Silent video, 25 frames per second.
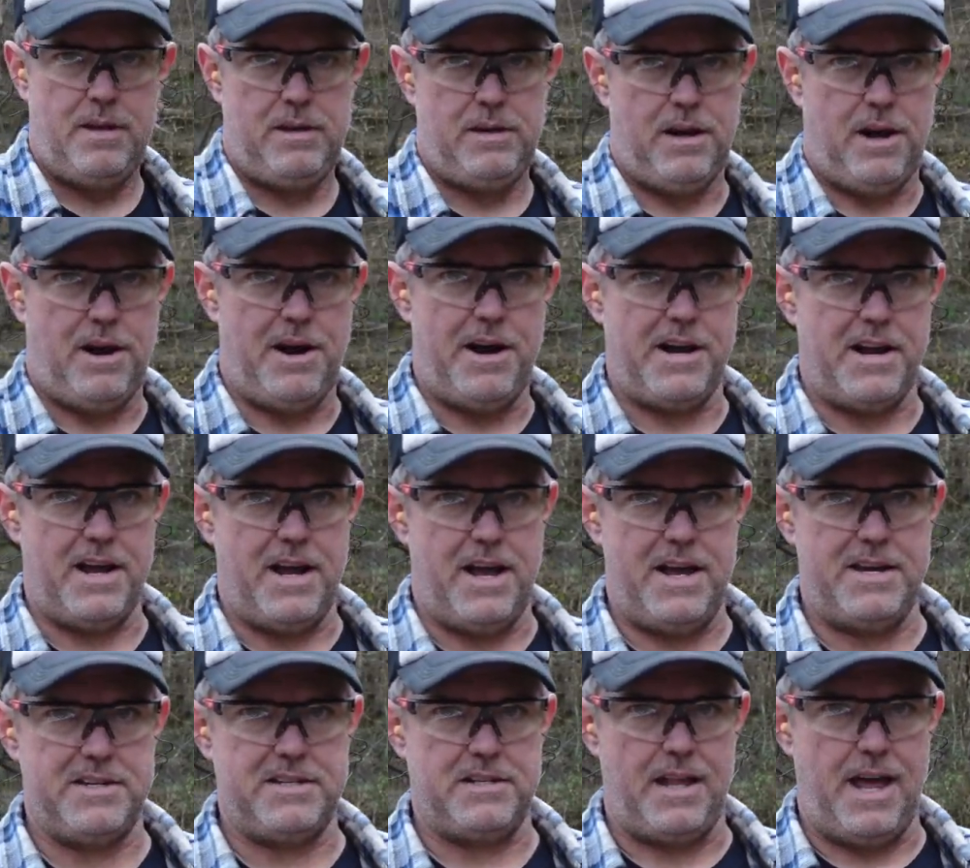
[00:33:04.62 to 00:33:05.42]
All right
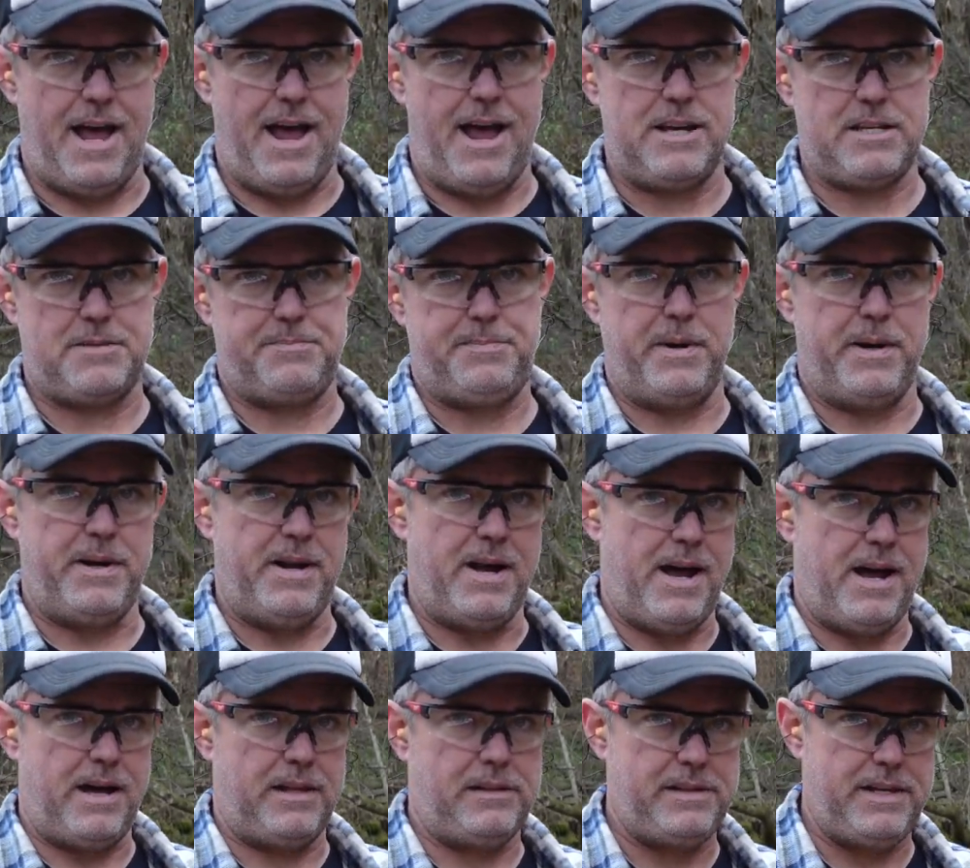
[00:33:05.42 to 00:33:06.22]
guys, last but
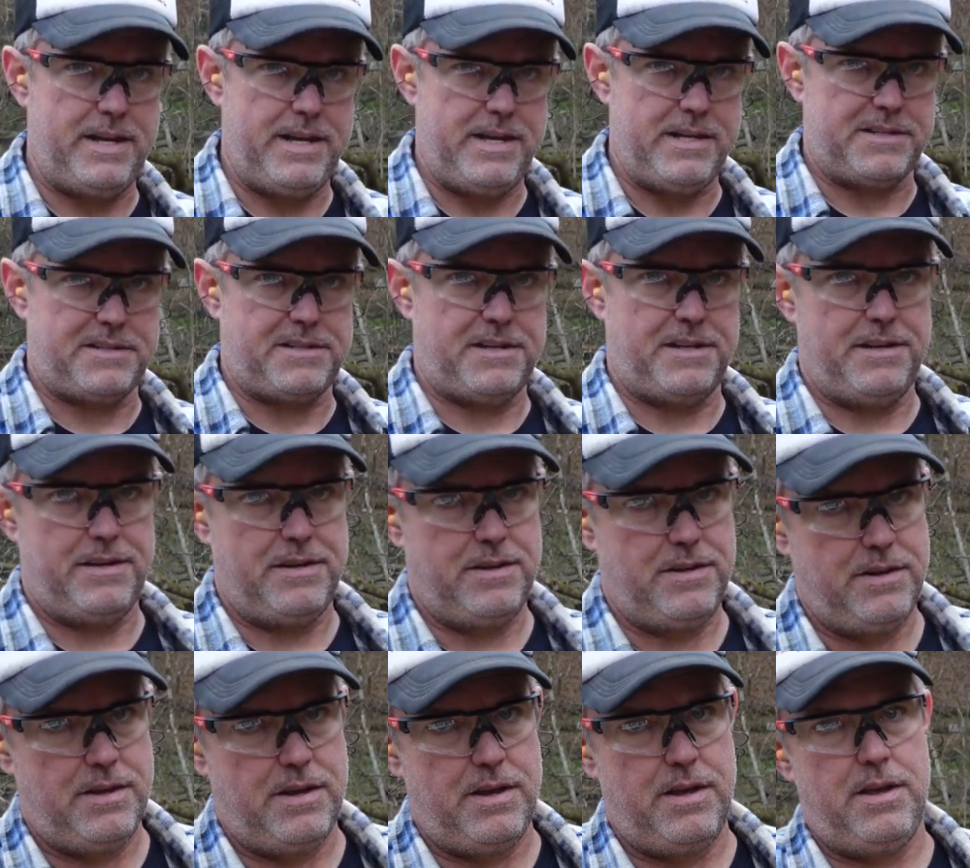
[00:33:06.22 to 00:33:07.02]
not least,
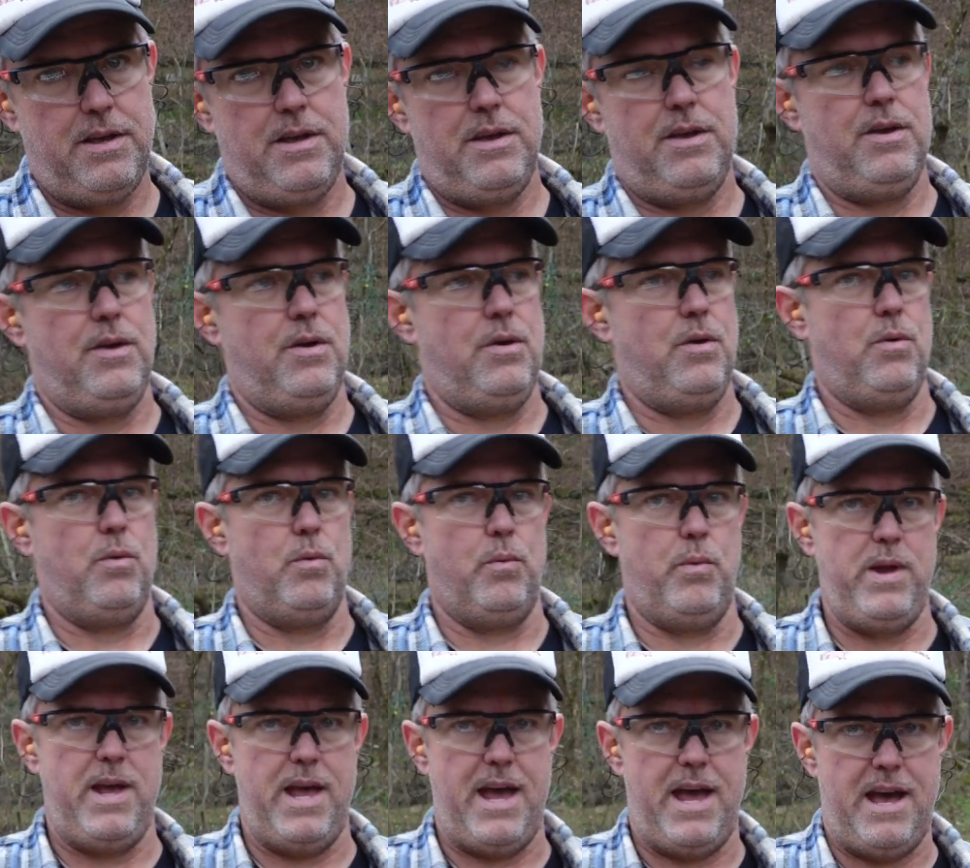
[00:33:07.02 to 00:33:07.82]

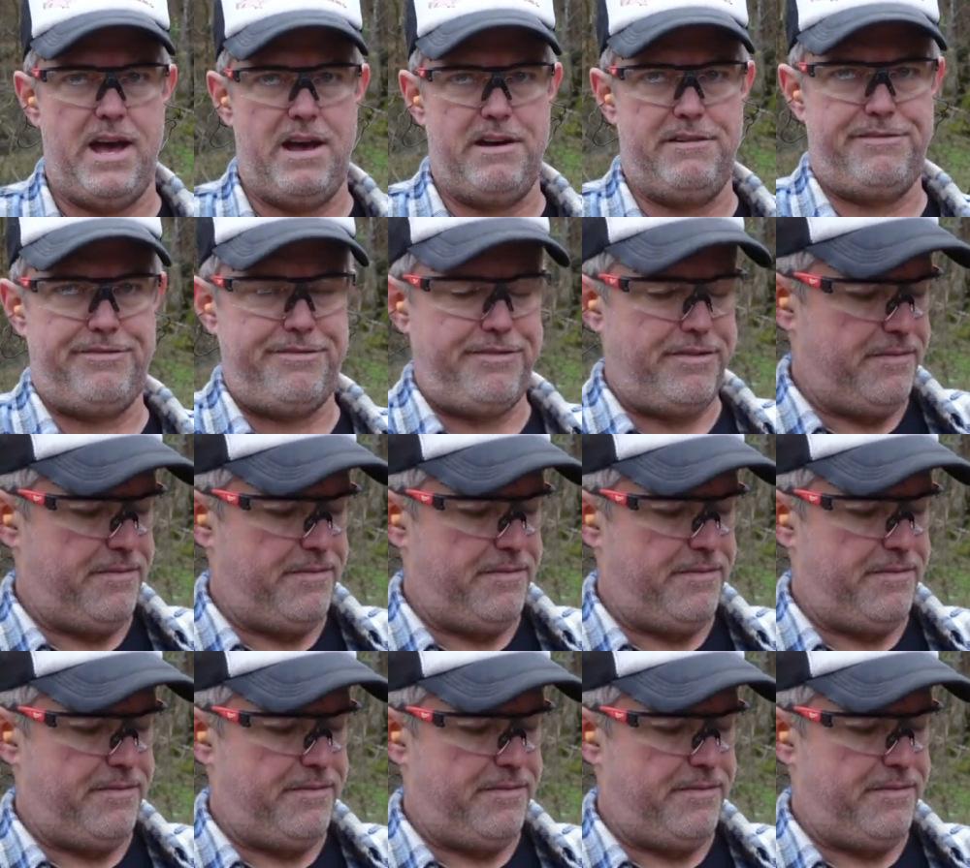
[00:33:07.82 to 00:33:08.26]
we have